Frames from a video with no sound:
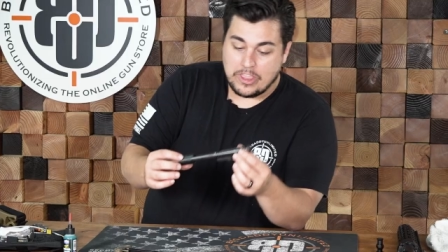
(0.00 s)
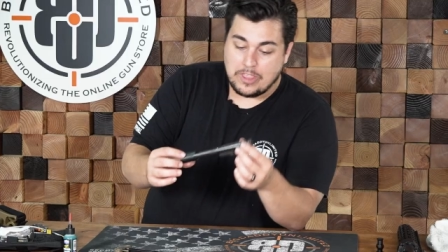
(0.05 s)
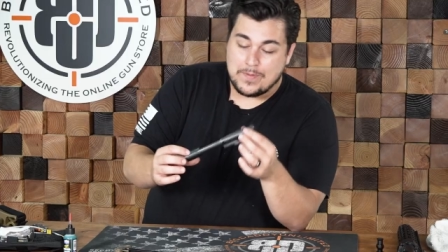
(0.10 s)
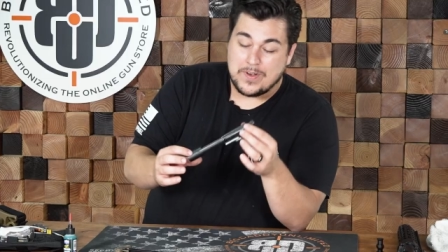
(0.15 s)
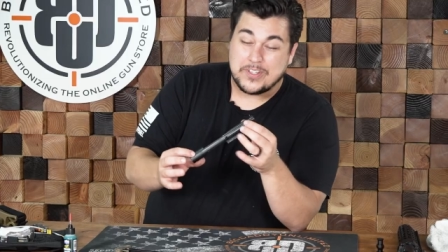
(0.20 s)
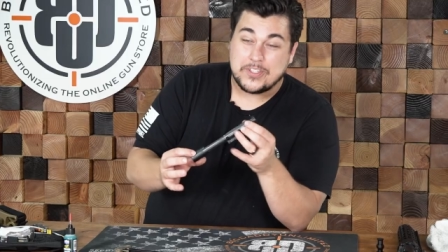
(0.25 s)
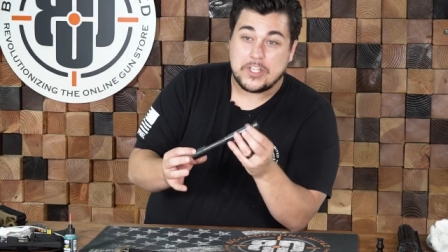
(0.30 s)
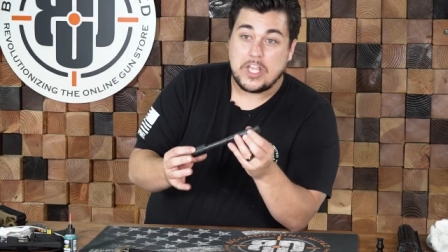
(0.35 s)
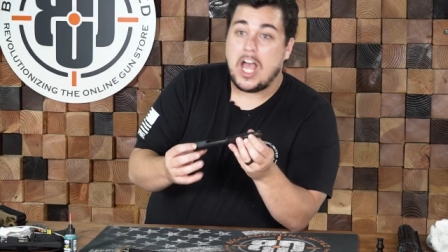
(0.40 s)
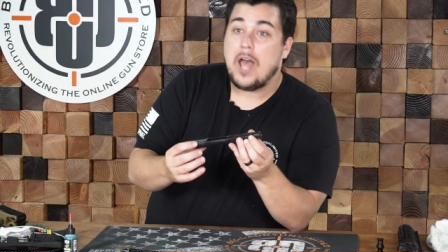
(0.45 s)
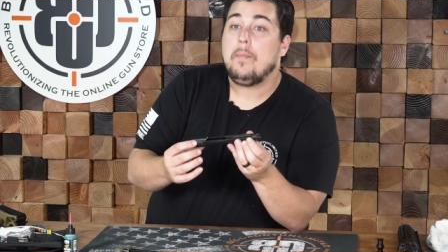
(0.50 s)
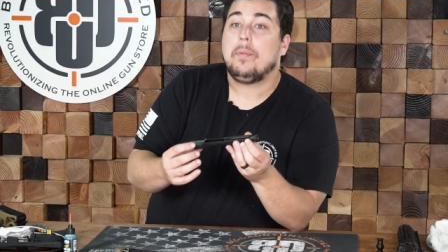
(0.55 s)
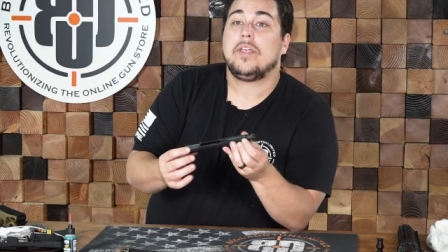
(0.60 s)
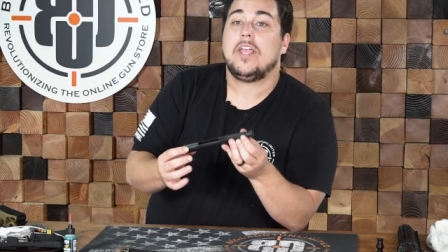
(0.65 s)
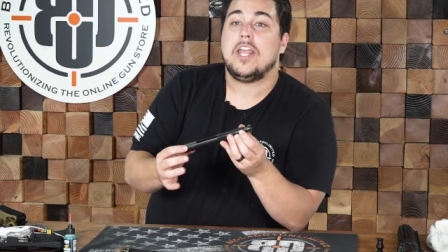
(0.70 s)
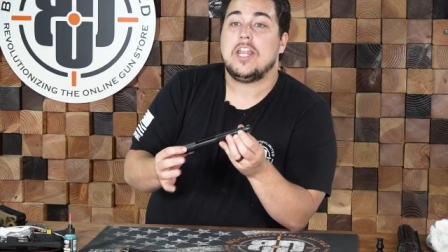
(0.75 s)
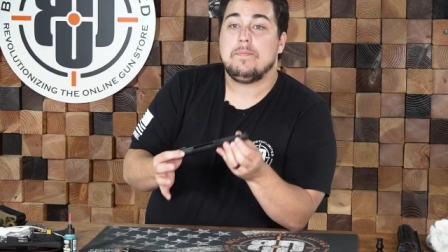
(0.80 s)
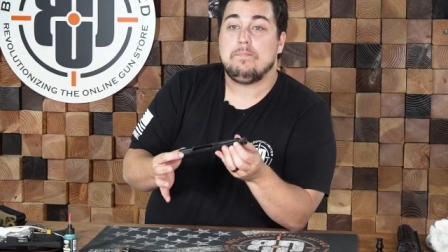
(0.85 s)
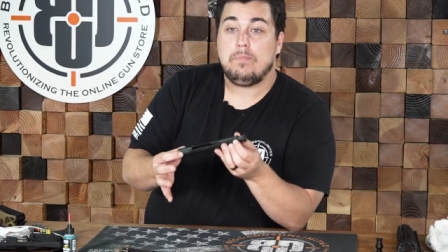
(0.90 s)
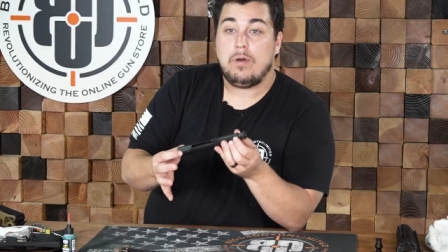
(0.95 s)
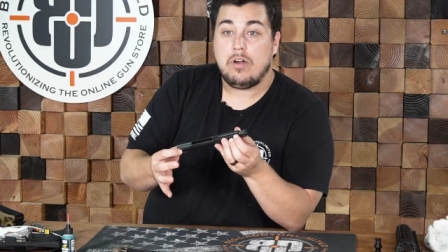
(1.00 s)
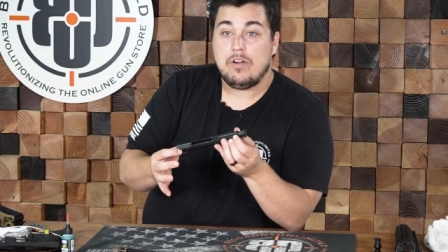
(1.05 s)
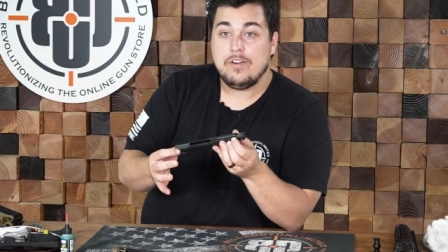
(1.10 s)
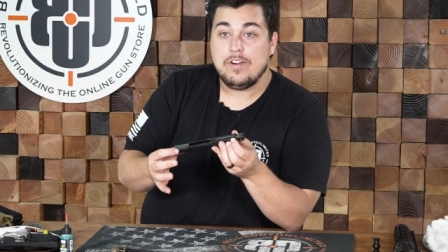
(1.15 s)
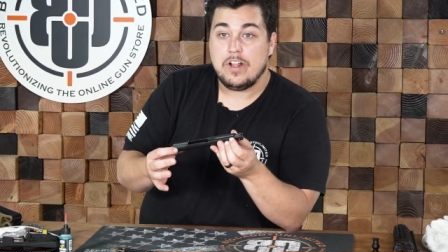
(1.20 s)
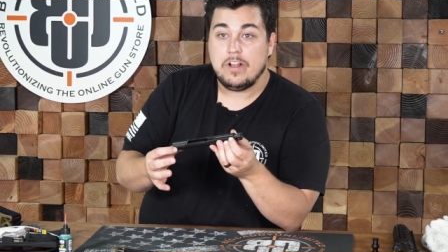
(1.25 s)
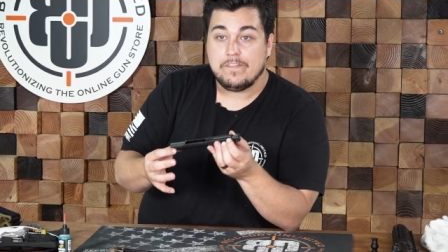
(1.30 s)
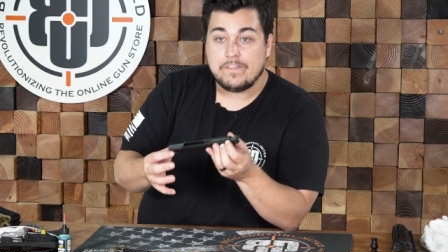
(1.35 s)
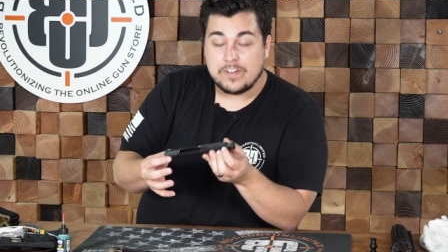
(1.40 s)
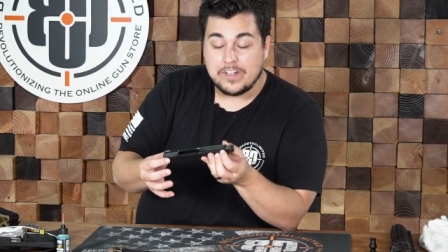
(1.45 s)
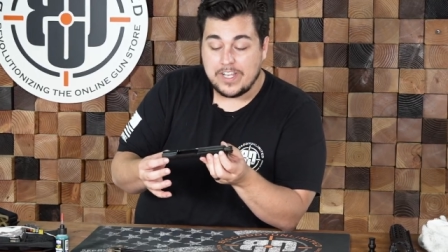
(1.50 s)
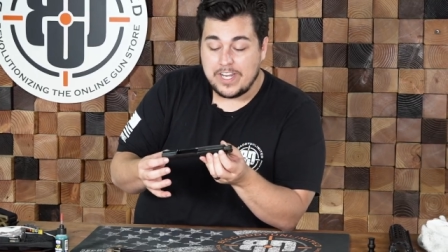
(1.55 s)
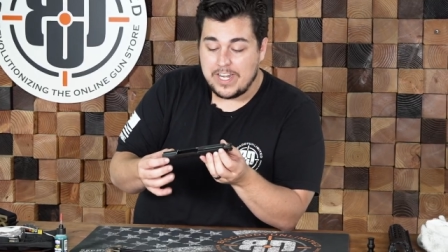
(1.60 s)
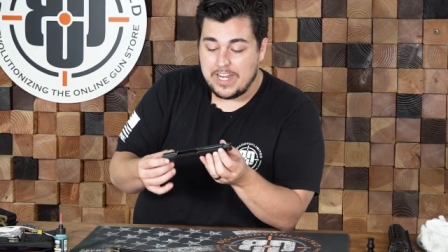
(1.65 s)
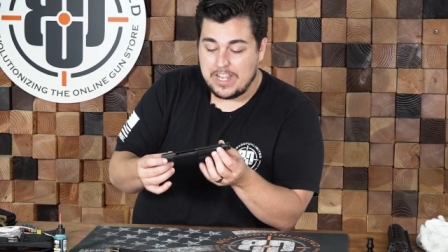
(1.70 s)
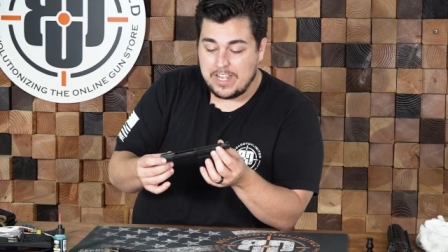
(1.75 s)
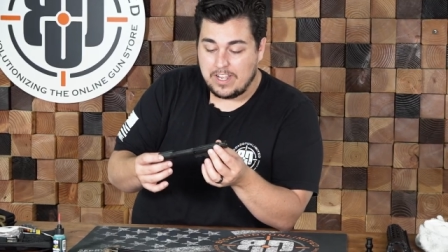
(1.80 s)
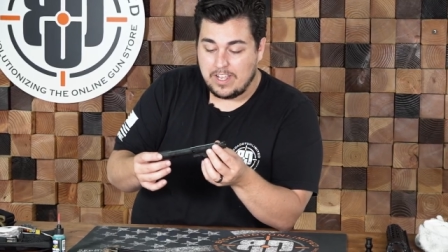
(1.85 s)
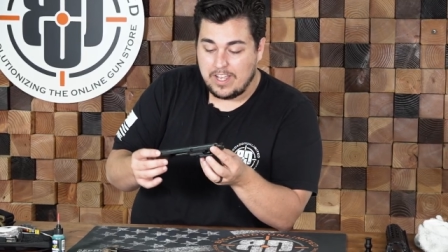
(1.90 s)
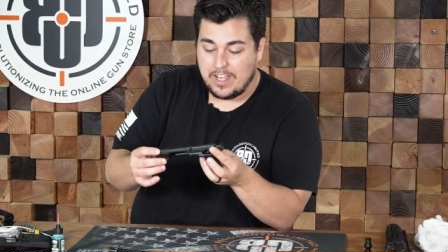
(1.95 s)
The most complicated part of
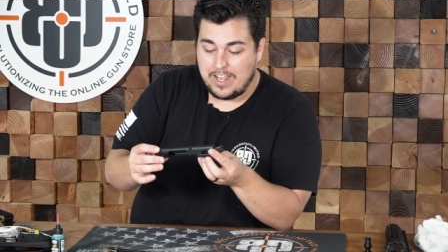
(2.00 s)
cleaning